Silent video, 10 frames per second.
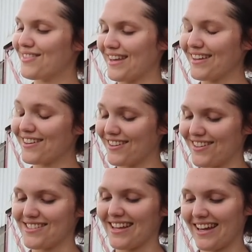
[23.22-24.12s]
Thank
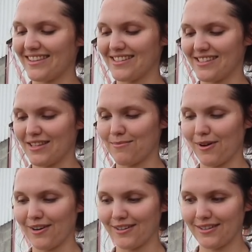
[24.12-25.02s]
goodness I had this in the
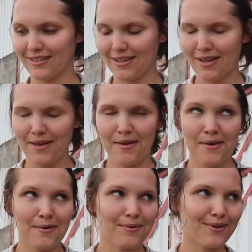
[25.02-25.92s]
barn.
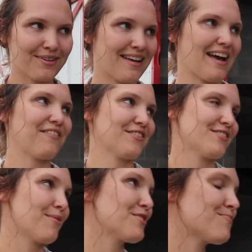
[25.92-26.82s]
Whew, I feel
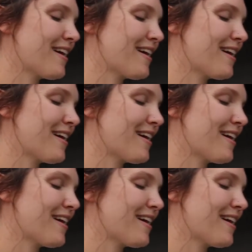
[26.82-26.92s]
so much